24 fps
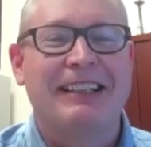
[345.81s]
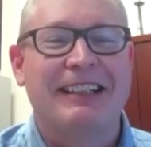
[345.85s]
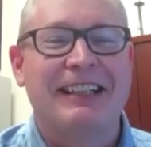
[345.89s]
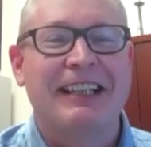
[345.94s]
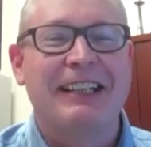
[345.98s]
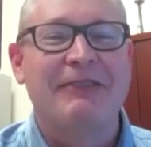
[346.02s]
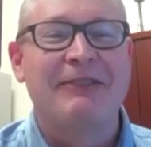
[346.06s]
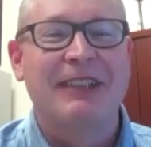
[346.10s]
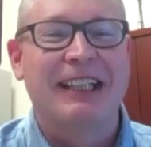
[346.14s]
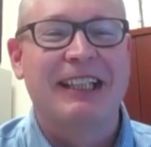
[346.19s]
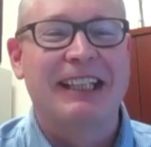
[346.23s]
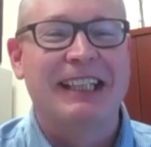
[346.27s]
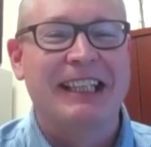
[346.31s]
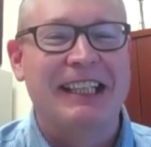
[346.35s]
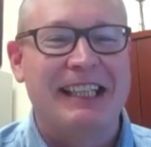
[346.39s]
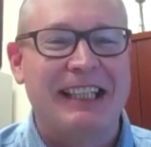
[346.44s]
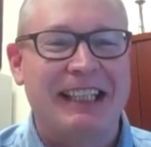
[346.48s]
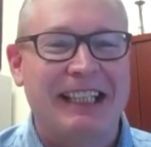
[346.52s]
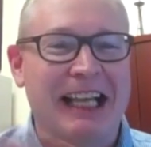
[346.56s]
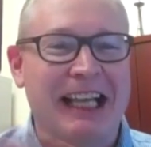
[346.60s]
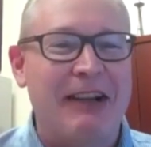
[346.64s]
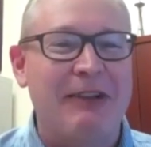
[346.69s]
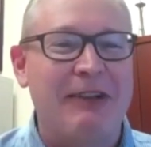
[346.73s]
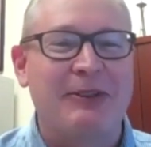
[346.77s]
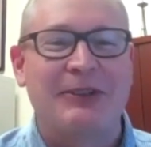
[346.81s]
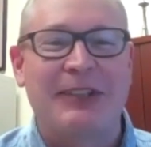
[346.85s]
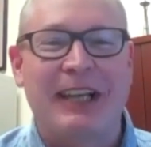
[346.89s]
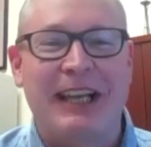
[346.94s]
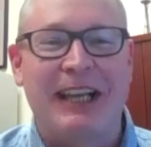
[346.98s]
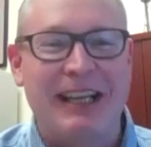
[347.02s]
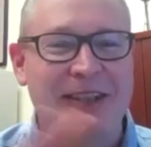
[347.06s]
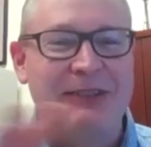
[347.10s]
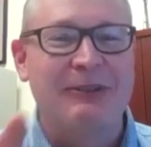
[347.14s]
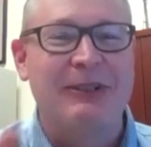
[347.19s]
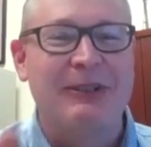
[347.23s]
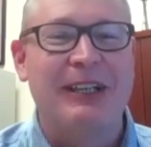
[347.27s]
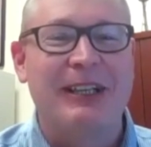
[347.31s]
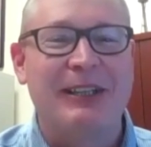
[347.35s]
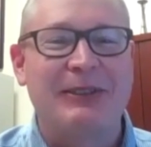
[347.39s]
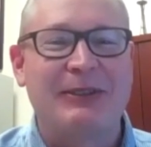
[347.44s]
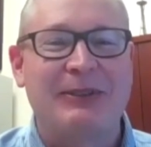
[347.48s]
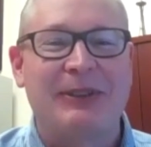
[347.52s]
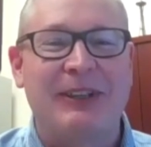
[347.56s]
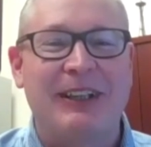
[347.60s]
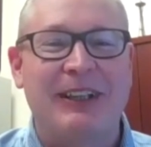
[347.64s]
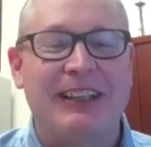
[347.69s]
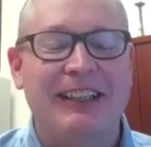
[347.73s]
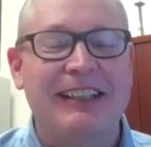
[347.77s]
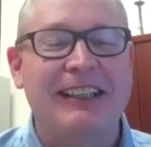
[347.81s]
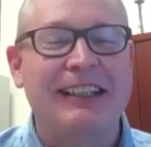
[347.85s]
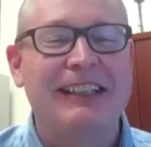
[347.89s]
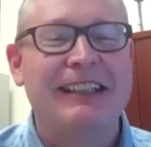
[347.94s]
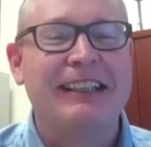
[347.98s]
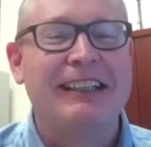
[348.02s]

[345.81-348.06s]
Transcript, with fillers: living anything outside the restaurant,